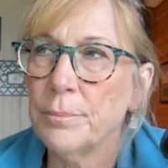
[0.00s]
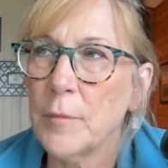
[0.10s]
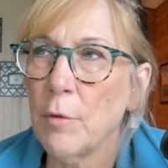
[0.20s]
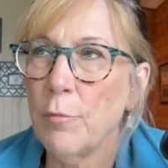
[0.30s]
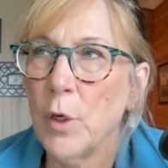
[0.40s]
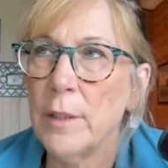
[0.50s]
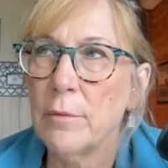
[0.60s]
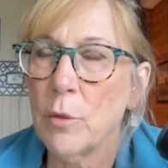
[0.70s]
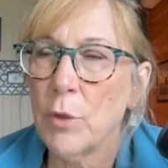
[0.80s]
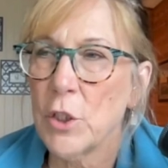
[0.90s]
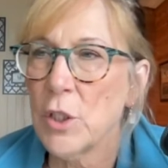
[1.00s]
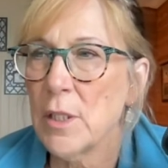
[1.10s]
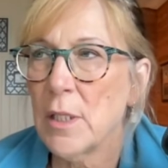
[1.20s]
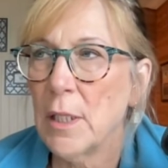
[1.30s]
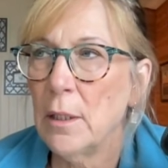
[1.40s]
the front, the
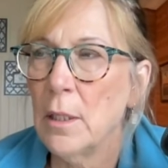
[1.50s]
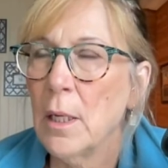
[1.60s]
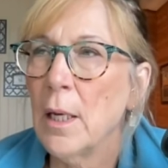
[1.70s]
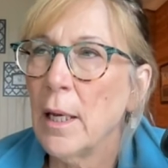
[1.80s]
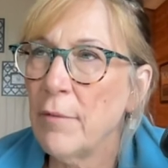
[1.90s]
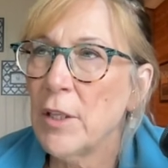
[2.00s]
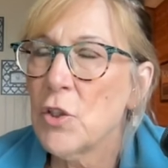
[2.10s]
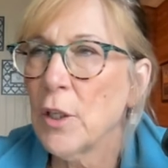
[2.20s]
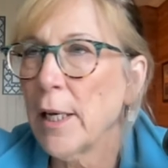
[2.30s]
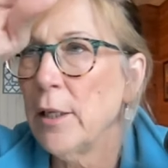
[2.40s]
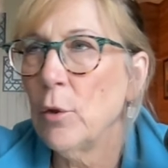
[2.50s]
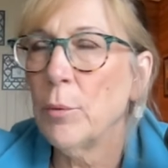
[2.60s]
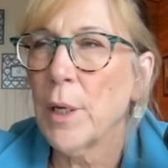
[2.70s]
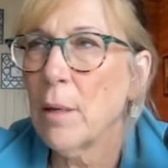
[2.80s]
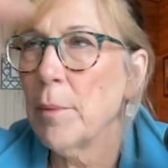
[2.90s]
Russians did. Eventually, I knew it
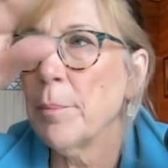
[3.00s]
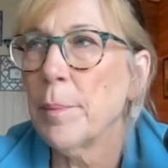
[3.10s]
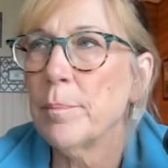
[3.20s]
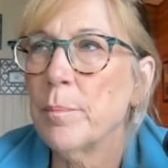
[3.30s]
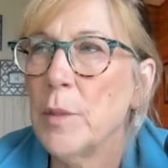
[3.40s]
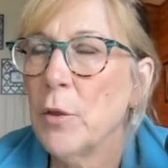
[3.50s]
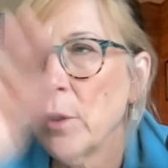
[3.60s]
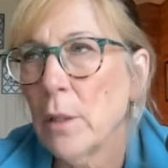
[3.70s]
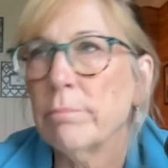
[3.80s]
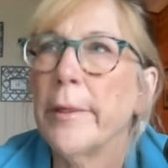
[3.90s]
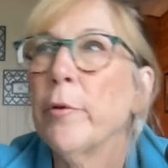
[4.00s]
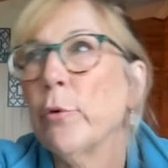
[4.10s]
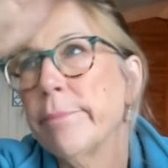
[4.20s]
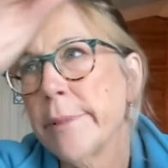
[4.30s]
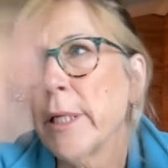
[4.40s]
would come up near the
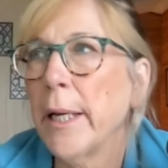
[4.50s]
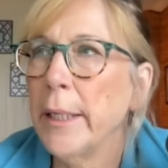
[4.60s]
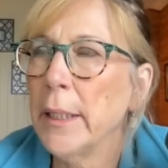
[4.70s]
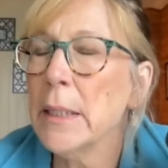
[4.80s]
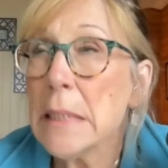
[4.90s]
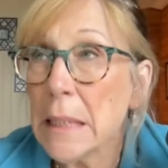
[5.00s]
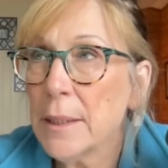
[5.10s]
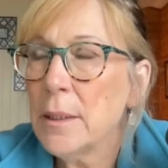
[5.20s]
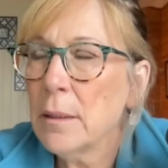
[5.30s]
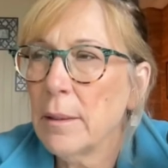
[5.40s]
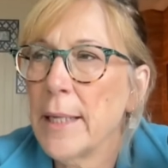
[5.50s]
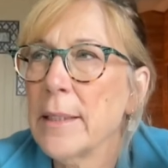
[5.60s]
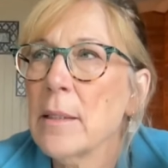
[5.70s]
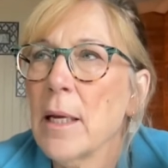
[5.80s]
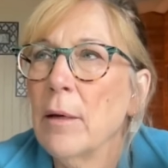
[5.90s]
other side, and it did, and
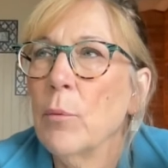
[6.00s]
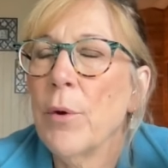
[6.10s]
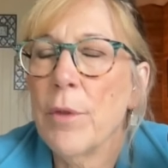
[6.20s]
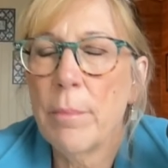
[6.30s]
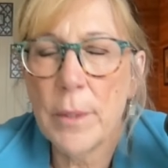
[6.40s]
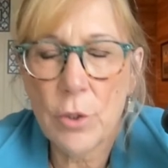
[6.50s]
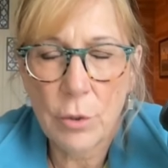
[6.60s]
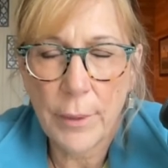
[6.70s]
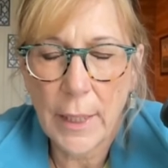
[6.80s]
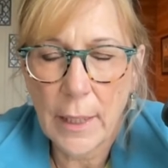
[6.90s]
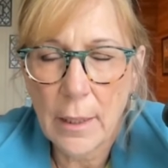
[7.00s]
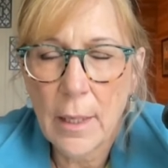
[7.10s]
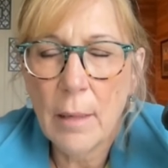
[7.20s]
that's kind of where they've been chewing it.